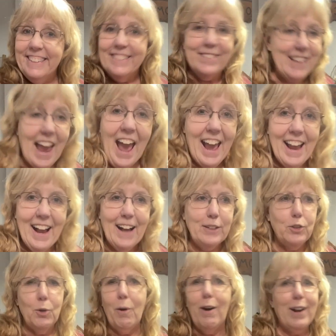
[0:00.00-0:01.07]
So, yay, I
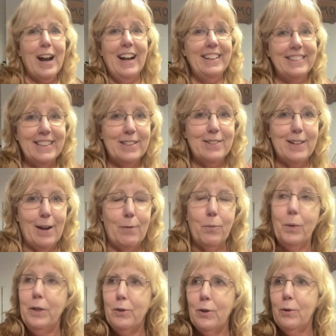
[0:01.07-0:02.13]
do all kinds of stuff.
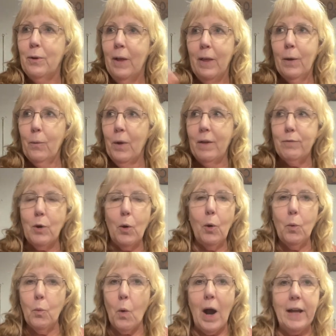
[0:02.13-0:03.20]
We have a
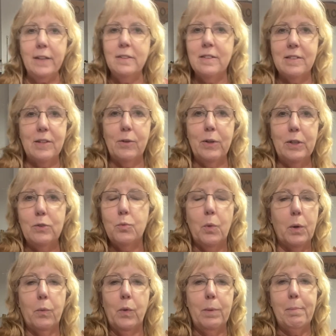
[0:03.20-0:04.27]
whole wine series
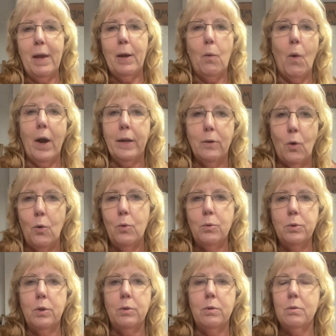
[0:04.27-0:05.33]
where we make wine
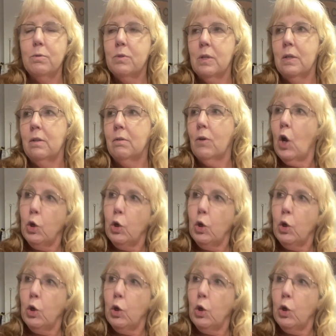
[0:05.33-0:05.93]
holders and